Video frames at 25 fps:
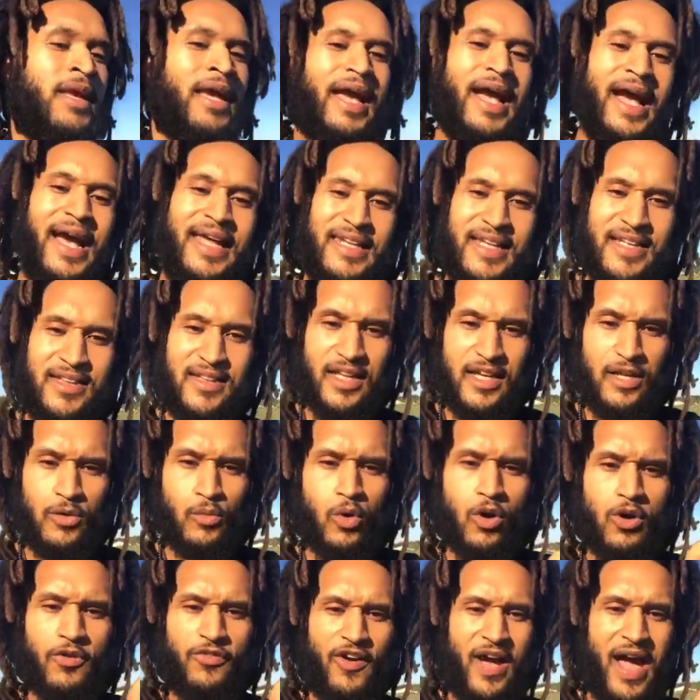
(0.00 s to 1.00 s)
anything
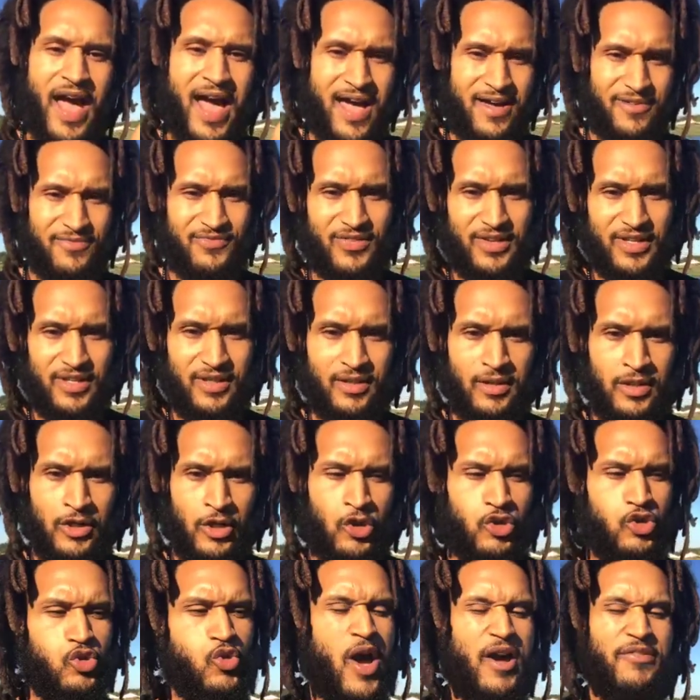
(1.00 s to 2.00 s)
worth having,
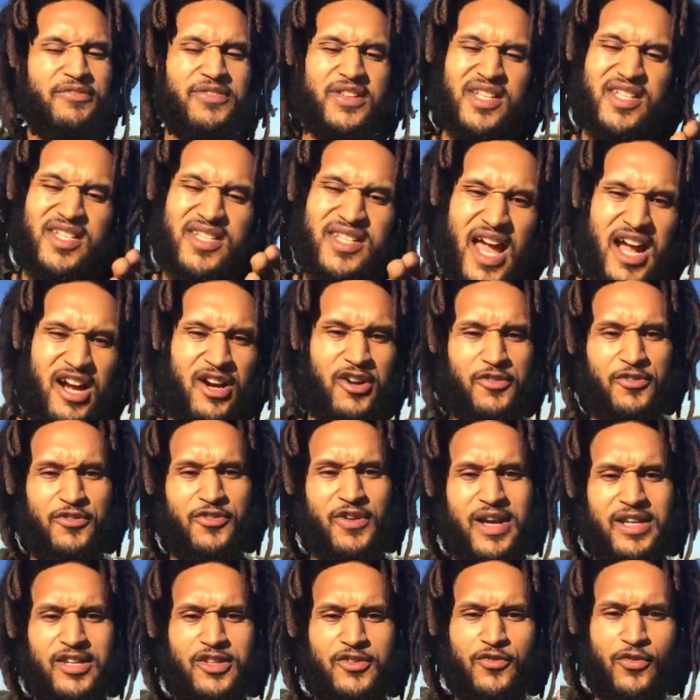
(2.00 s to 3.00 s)
you have to
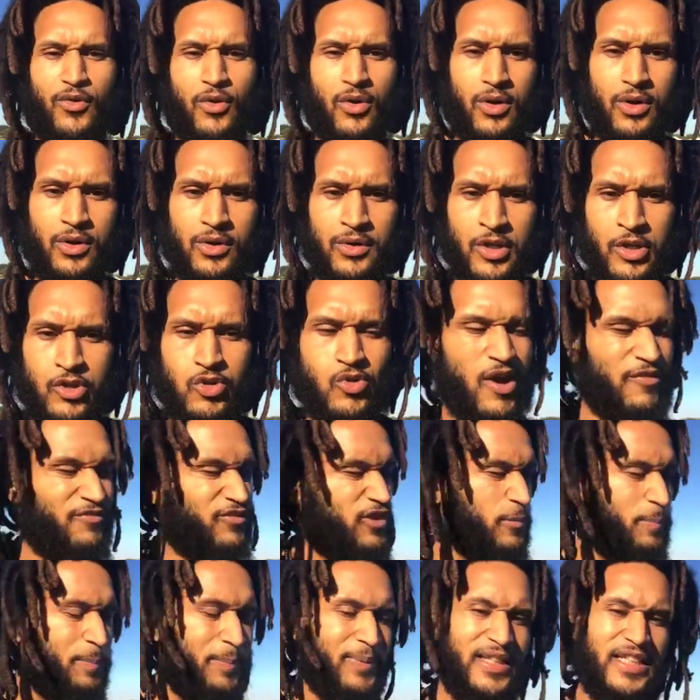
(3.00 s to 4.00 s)
sacrifice for. You have
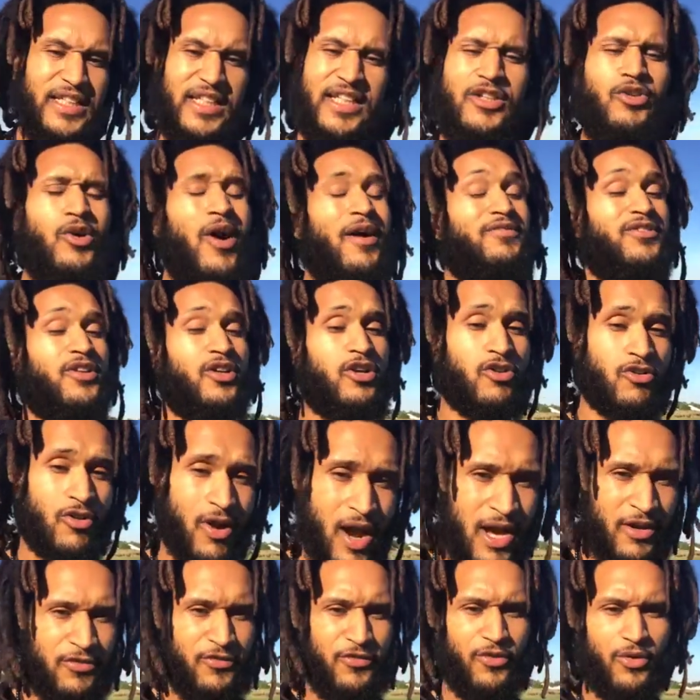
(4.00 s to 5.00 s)
to bleed. You have to
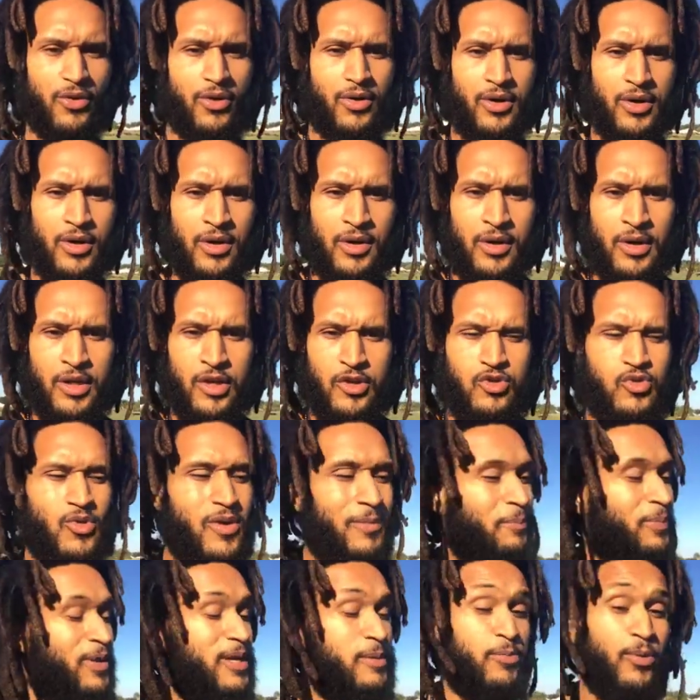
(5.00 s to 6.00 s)
cry for.
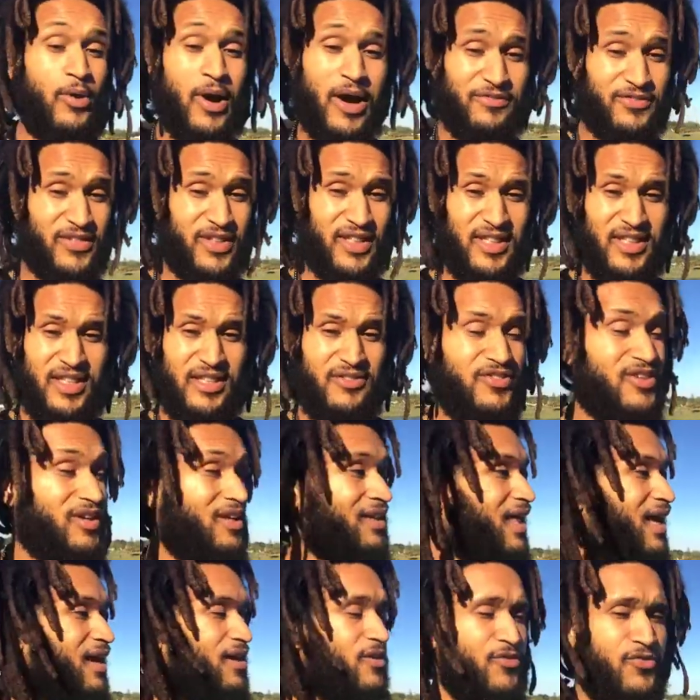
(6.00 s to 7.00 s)
People have to leave your
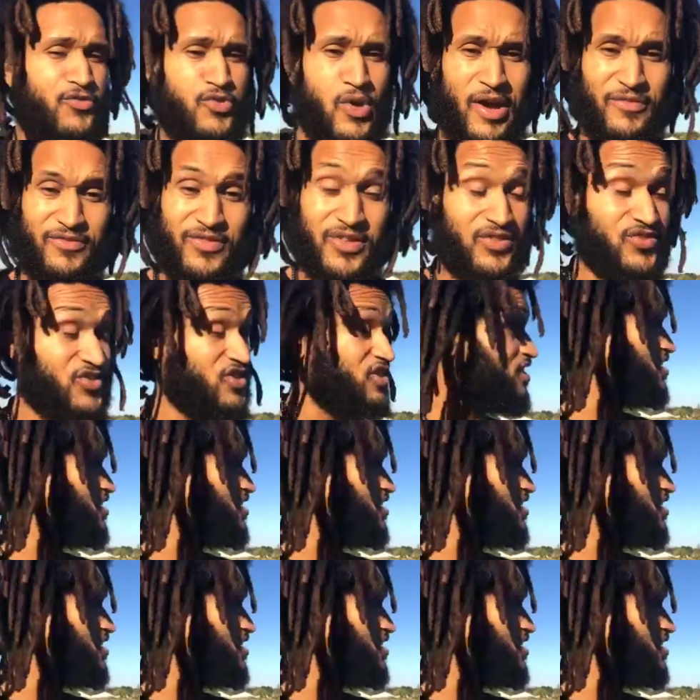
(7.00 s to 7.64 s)
life. You have to see